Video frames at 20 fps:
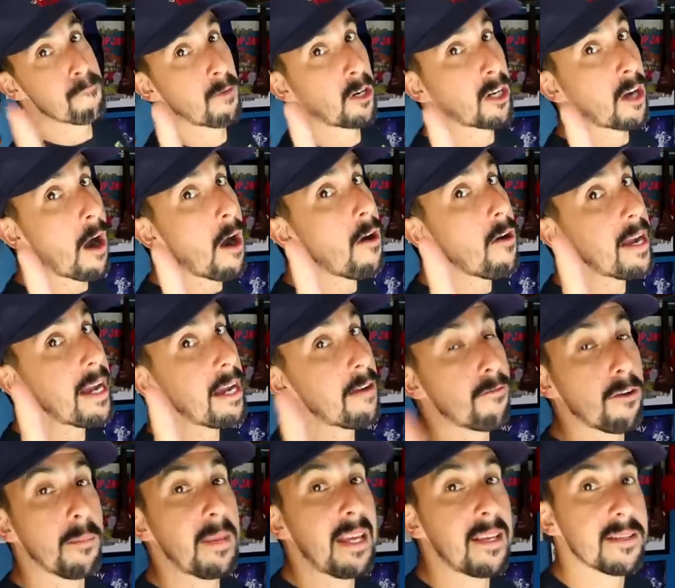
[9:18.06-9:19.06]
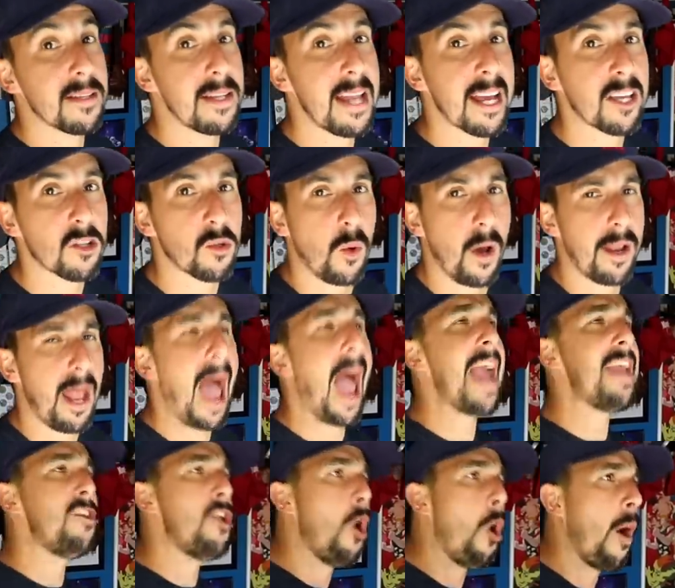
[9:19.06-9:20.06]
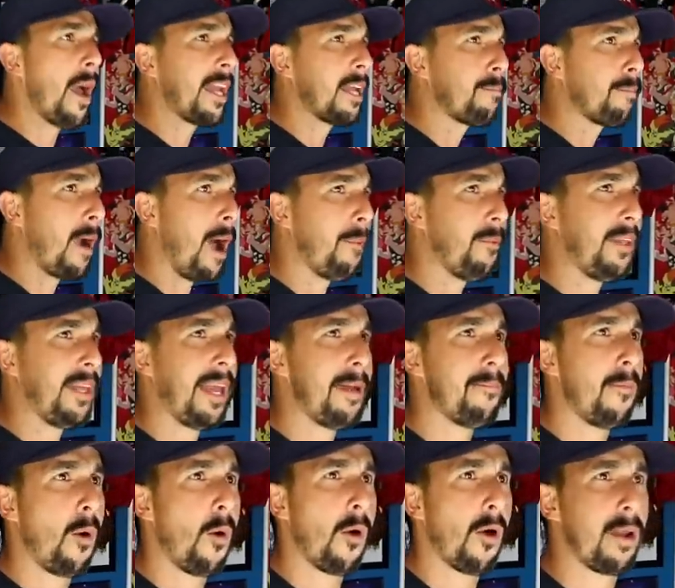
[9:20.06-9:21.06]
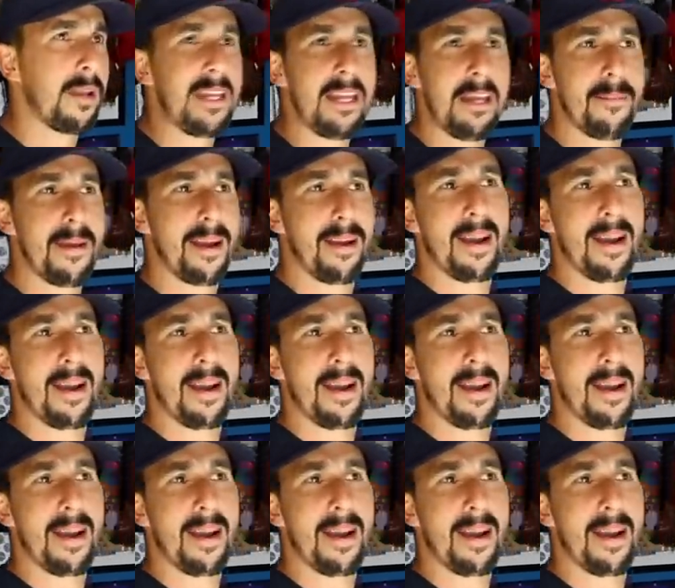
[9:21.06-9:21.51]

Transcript: Mercari, for me, is the next one. I know I could probably get more on eBay